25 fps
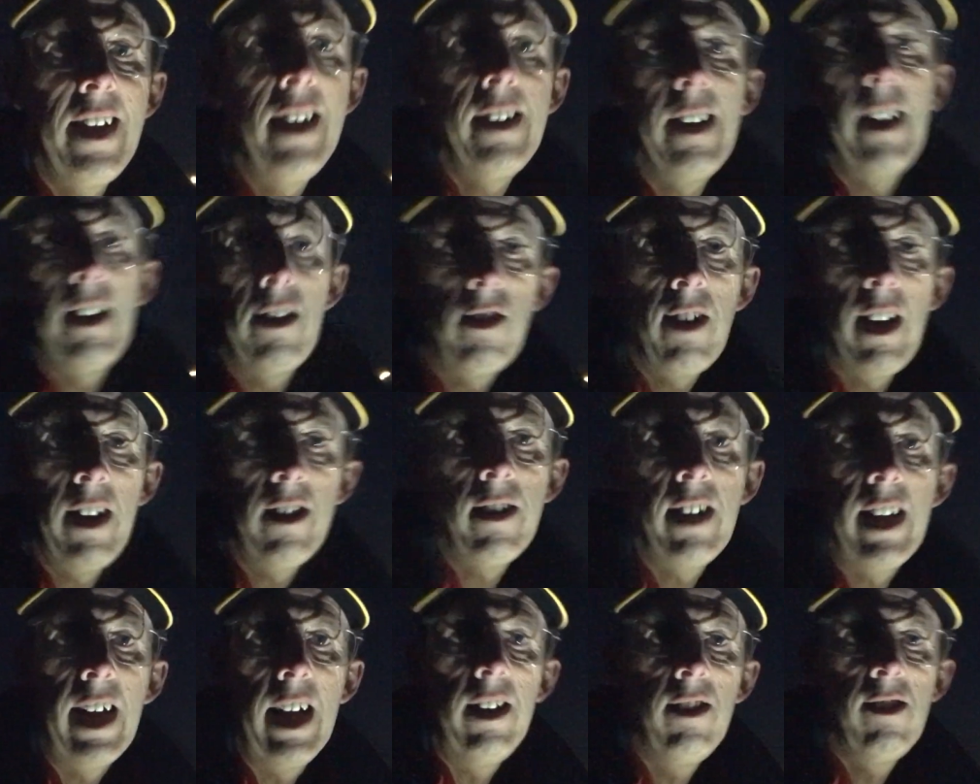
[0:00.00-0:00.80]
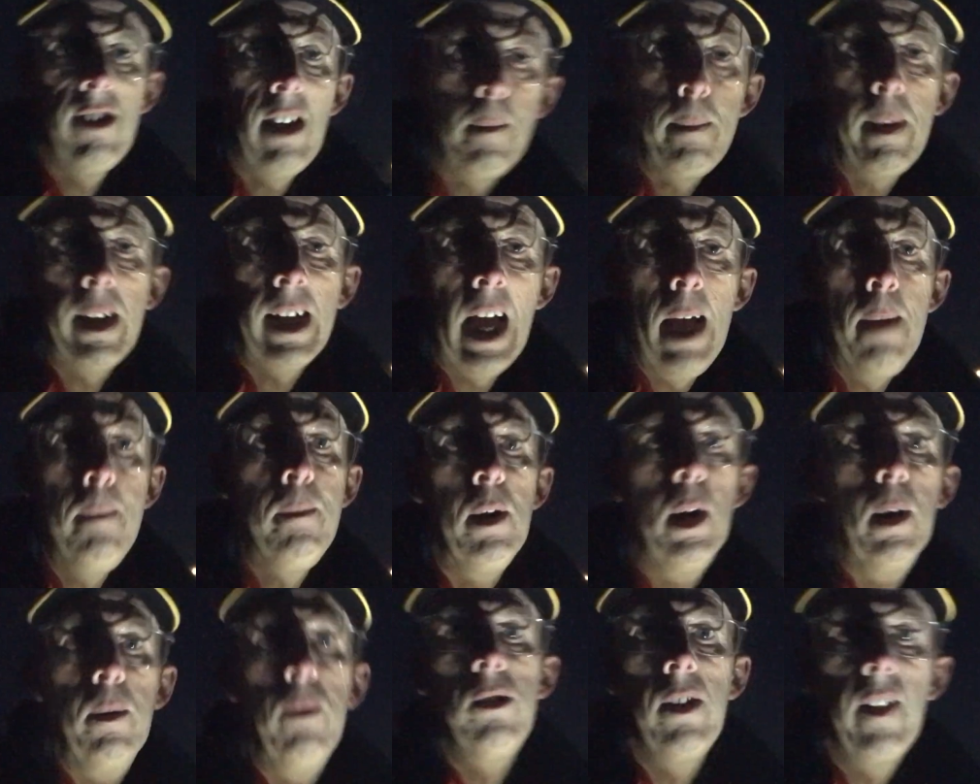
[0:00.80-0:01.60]
of the jetty and set my
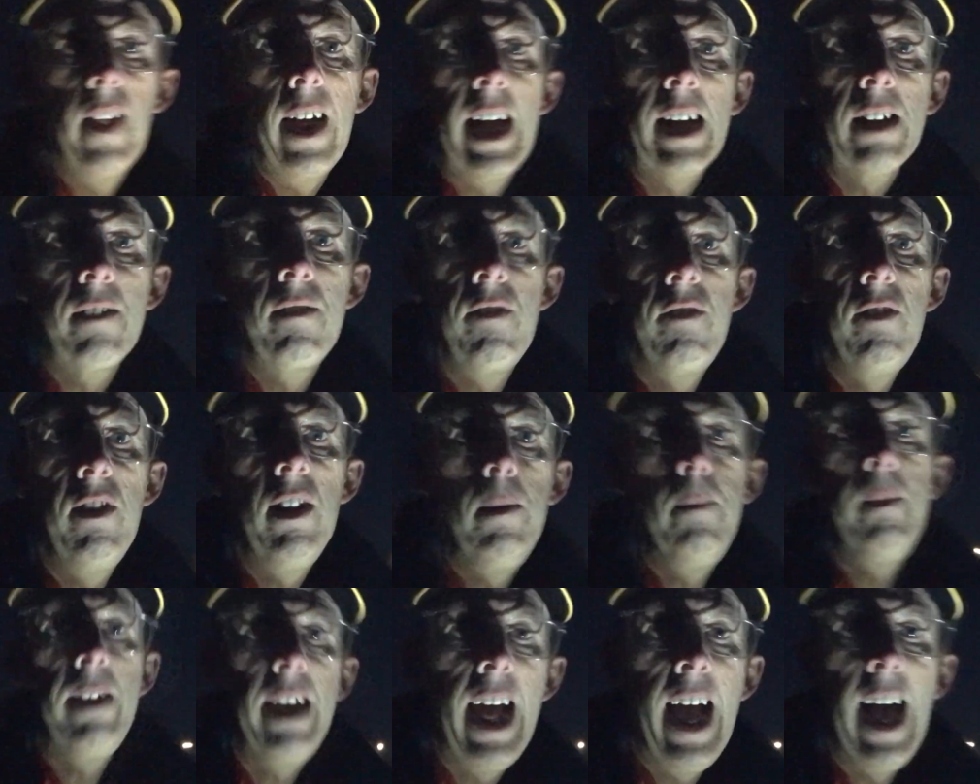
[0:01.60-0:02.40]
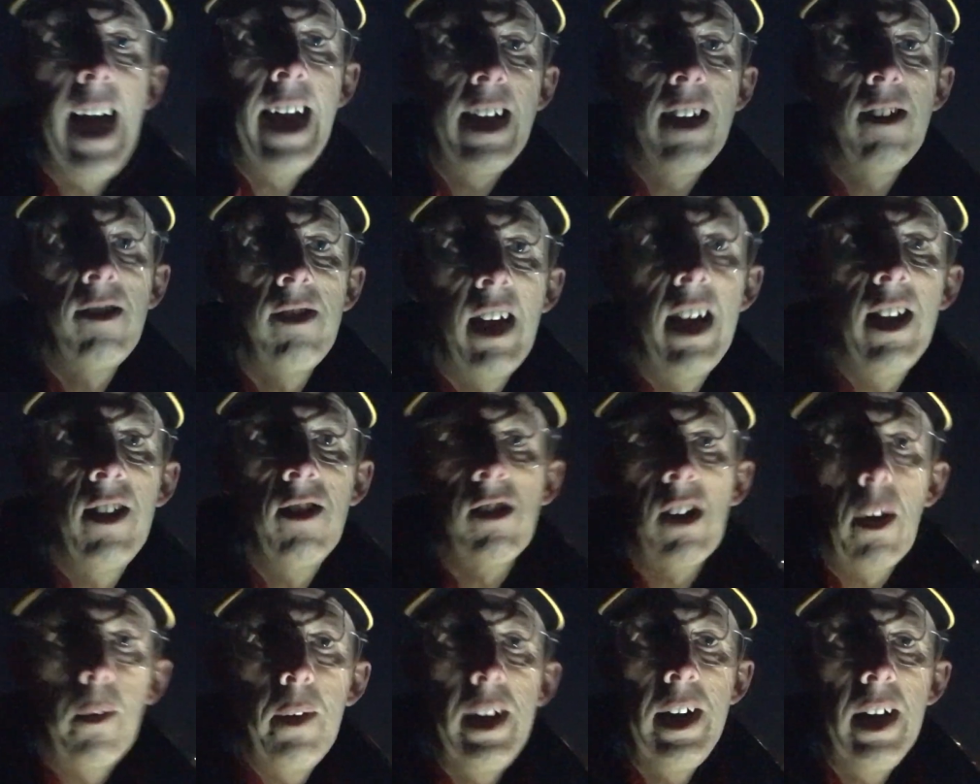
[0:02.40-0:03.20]
camera up so that I can film the ISS
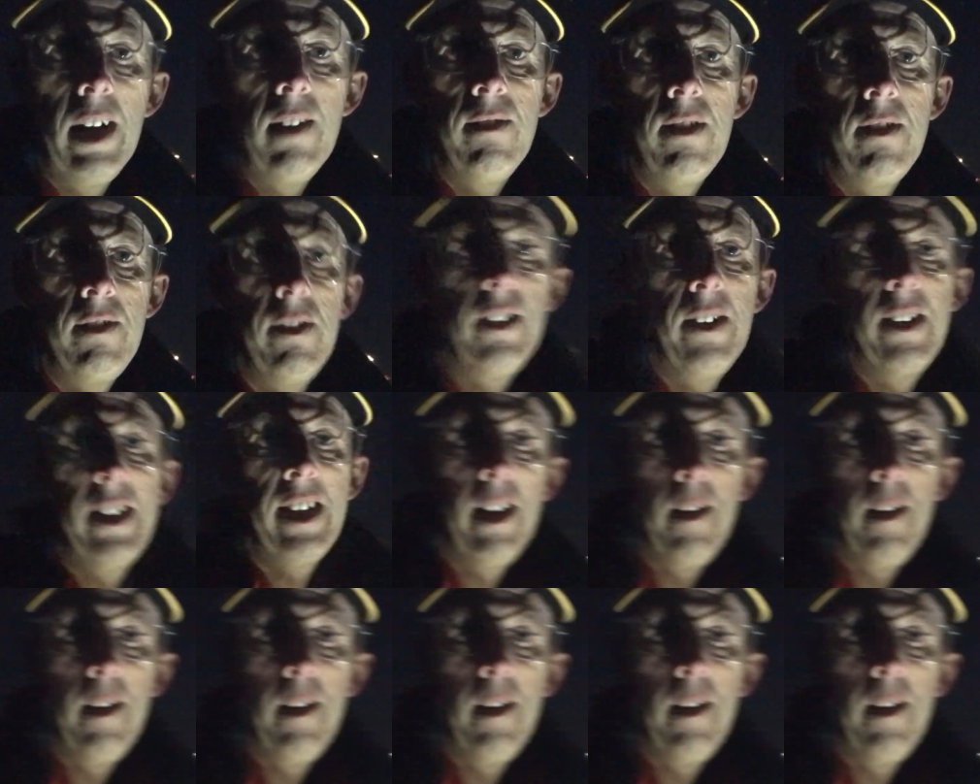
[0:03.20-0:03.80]
going over for you.